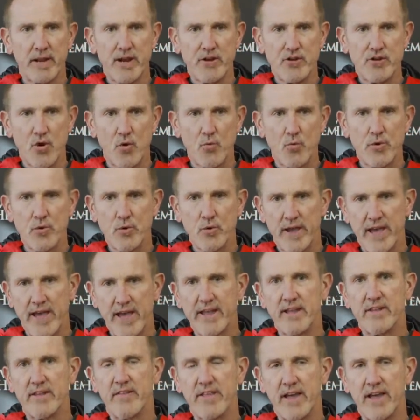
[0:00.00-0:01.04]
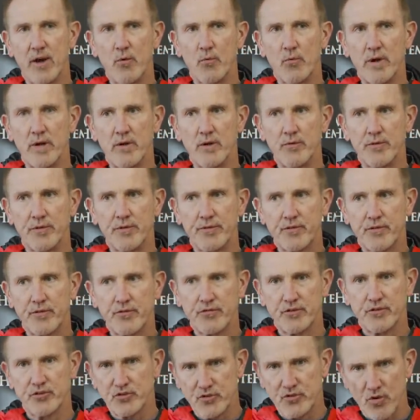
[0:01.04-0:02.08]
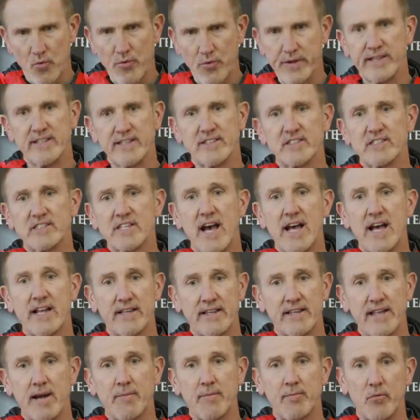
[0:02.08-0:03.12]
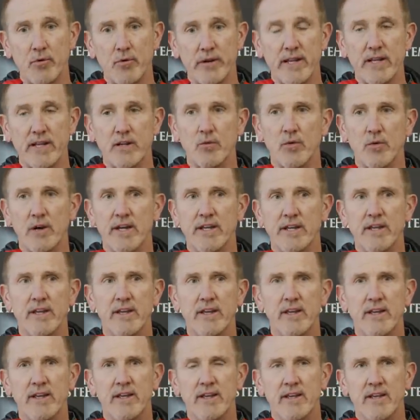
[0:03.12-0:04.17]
but I know we were headed that way with Chris going inside at that point anyway.